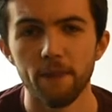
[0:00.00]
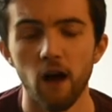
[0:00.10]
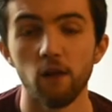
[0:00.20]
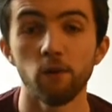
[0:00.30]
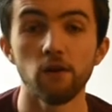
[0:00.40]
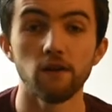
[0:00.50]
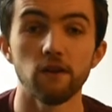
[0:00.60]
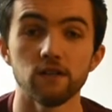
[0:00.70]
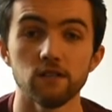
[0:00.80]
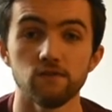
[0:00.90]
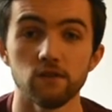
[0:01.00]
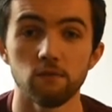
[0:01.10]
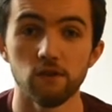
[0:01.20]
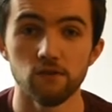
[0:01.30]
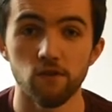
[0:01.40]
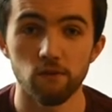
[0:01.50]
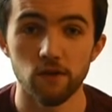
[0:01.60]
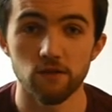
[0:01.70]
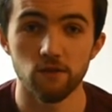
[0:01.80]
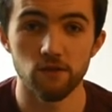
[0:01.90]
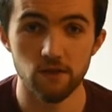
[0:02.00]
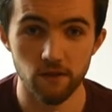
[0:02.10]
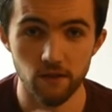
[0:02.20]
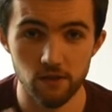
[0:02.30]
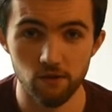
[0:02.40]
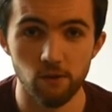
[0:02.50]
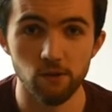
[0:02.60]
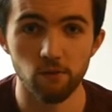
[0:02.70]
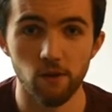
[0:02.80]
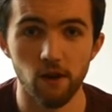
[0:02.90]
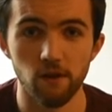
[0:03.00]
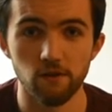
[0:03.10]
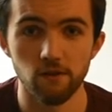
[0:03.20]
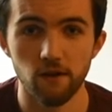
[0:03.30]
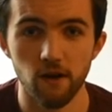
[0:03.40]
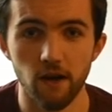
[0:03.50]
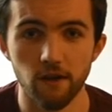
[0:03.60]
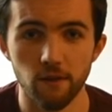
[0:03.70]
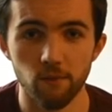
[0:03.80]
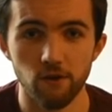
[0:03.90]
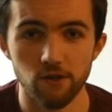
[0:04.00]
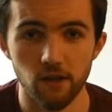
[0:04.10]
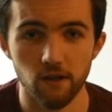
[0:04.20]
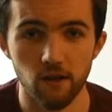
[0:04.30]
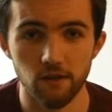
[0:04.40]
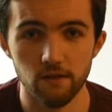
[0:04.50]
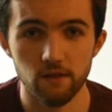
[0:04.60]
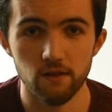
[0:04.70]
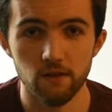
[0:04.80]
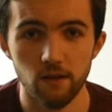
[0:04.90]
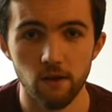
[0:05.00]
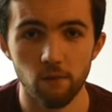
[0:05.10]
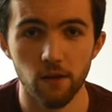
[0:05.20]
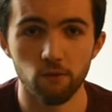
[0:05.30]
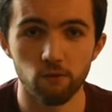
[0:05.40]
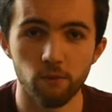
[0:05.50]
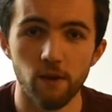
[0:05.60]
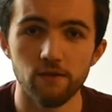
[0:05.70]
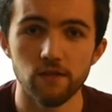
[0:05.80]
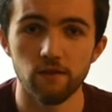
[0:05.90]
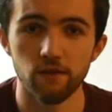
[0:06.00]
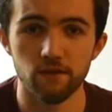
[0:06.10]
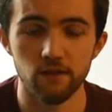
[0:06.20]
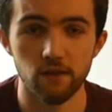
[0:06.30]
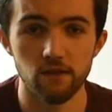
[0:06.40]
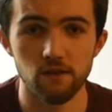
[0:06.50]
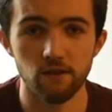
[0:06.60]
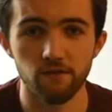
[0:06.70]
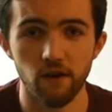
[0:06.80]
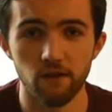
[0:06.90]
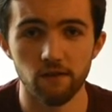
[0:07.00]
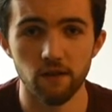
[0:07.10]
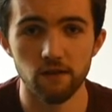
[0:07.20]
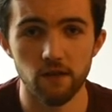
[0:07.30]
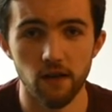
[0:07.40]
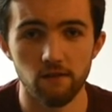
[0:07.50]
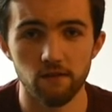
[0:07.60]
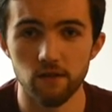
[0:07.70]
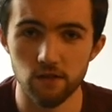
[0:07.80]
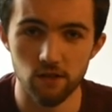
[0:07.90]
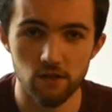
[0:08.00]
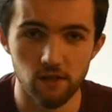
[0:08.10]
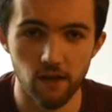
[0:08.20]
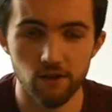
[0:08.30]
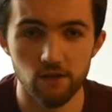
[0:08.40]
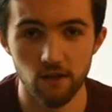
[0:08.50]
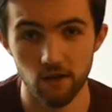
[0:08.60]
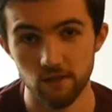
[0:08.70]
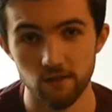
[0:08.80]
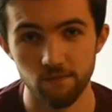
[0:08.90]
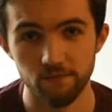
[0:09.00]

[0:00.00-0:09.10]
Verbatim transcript: I'll put a list of some useful resources in the description below and in the project guidance, but there are plenty of other things you can find on the internet. These are just to get you started.